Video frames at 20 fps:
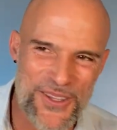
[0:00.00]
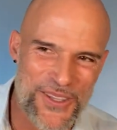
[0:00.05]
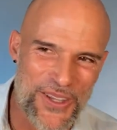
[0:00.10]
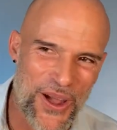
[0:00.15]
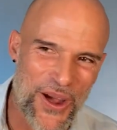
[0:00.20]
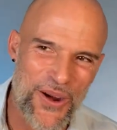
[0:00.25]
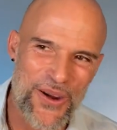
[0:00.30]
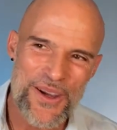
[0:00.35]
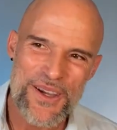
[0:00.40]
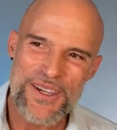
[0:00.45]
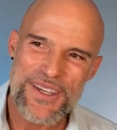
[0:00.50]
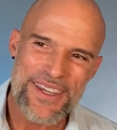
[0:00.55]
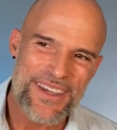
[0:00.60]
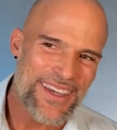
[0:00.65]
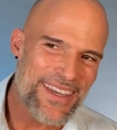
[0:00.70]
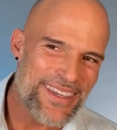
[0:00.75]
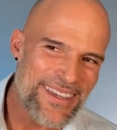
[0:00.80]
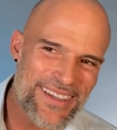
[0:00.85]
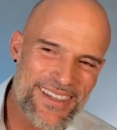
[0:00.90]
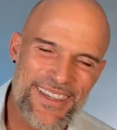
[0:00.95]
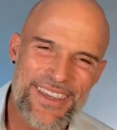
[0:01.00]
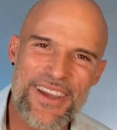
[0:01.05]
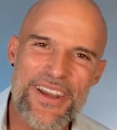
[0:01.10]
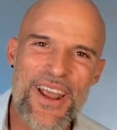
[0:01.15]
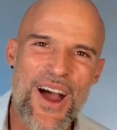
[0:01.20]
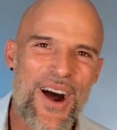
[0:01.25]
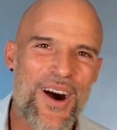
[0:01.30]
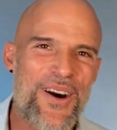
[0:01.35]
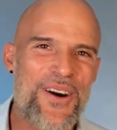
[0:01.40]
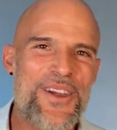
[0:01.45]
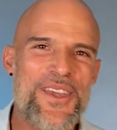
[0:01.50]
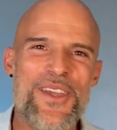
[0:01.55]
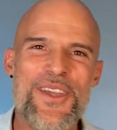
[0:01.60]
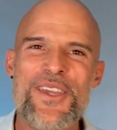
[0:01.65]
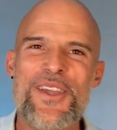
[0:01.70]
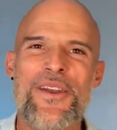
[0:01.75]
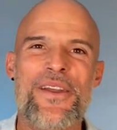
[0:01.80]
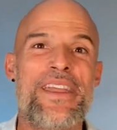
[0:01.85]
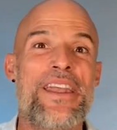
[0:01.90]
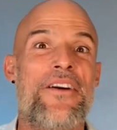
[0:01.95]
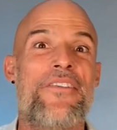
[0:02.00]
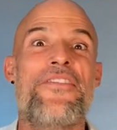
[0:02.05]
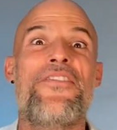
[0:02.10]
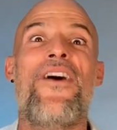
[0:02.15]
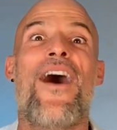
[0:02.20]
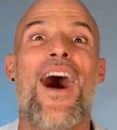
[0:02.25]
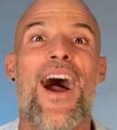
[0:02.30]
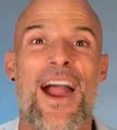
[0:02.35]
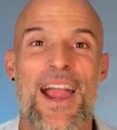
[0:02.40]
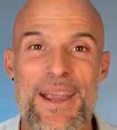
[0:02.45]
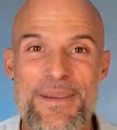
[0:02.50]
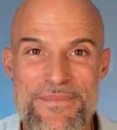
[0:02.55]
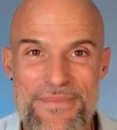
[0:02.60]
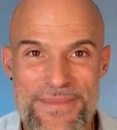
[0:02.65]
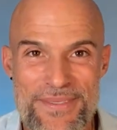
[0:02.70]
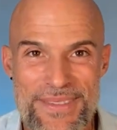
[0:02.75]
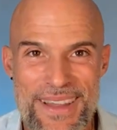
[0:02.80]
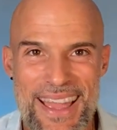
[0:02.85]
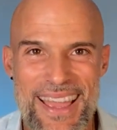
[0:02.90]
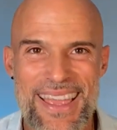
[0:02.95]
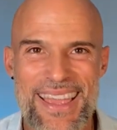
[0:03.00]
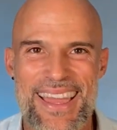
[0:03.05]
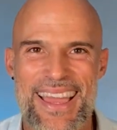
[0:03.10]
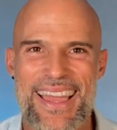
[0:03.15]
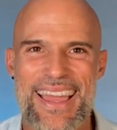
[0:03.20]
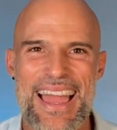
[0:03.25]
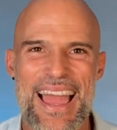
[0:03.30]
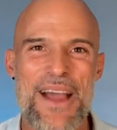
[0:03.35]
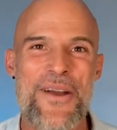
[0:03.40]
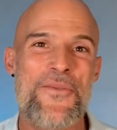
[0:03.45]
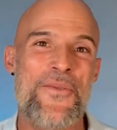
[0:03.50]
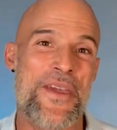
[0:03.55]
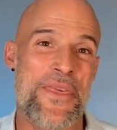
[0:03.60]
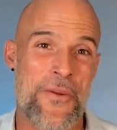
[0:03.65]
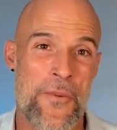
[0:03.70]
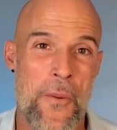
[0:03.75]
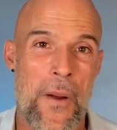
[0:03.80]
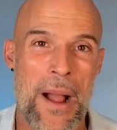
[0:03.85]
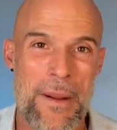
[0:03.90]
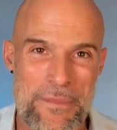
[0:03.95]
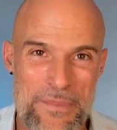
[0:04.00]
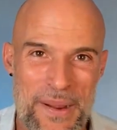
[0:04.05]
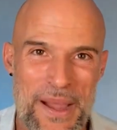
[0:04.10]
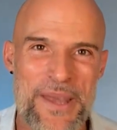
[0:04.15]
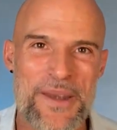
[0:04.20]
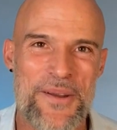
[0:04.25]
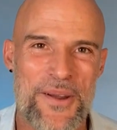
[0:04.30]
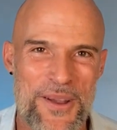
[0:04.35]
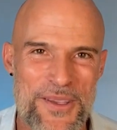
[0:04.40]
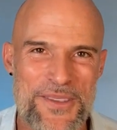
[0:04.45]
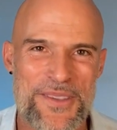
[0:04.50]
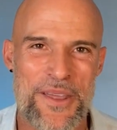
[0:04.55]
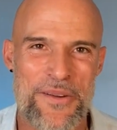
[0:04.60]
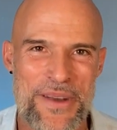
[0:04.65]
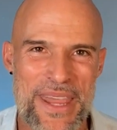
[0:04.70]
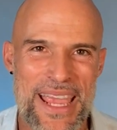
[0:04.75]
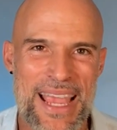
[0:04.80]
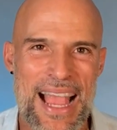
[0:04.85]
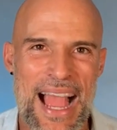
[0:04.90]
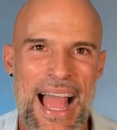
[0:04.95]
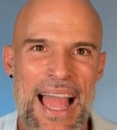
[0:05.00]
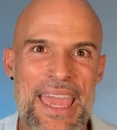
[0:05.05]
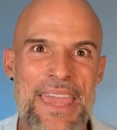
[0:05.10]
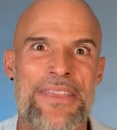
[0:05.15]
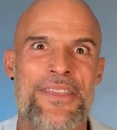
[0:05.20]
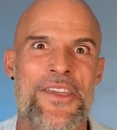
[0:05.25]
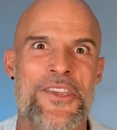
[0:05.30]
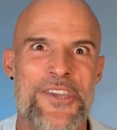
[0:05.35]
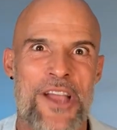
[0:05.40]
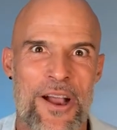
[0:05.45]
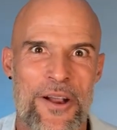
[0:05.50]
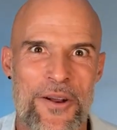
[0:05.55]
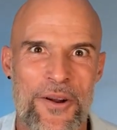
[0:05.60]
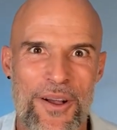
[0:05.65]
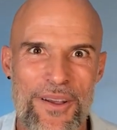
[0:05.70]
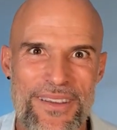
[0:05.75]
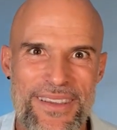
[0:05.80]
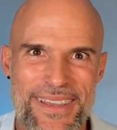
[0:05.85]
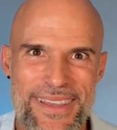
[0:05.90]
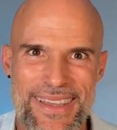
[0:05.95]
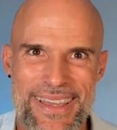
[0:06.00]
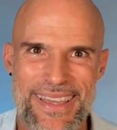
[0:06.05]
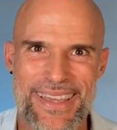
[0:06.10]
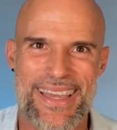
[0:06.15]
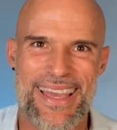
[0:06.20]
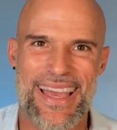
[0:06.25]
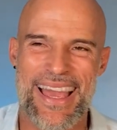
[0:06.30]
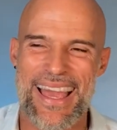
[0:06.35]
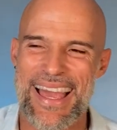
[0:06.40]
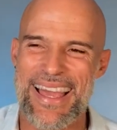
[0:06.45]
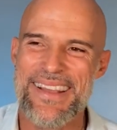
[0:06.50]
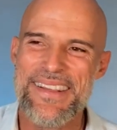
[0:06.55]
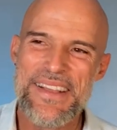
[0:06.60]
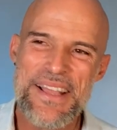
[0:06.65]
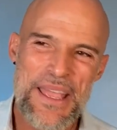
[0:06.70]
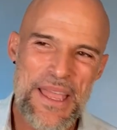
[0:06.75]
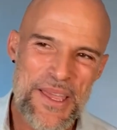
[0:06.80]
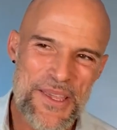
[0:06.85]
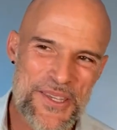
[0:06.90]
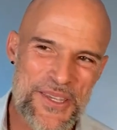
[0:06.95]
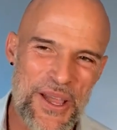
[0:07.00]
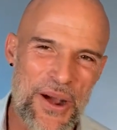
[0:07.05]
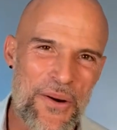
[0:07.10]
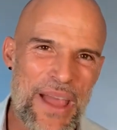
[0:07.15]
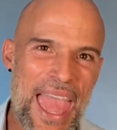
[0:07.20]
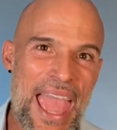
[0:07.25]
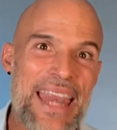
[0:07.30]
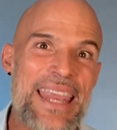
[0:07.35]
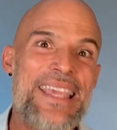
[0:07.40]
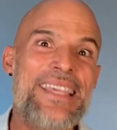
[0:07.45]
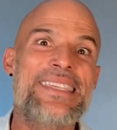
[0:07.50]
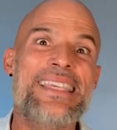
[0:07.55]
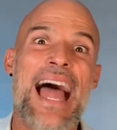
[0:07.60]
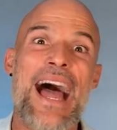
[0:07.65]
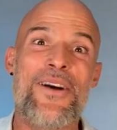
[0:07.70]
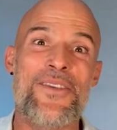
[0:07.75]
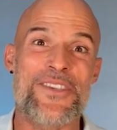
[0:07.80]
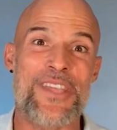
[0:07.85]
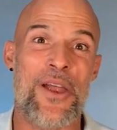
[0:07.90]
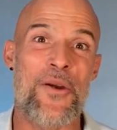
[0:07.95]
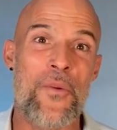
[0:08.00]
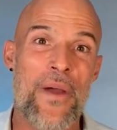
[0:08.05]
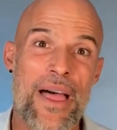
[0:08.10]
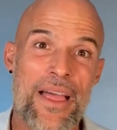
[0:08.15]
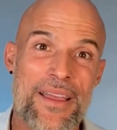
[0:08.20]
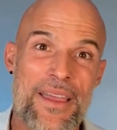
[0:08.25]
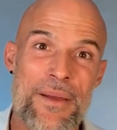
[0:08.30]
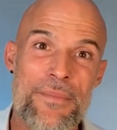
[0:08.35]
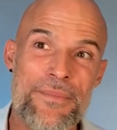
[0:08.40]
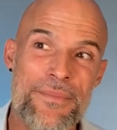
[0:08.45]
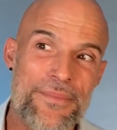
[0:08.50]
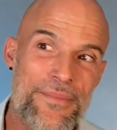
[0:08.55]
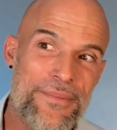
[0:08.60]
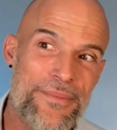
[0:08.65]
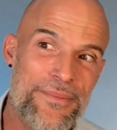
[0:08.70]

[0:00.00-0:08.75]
So, you know, you're in a farm with Juanpa in Costa Rica in the jungle. So any sounds are welcome.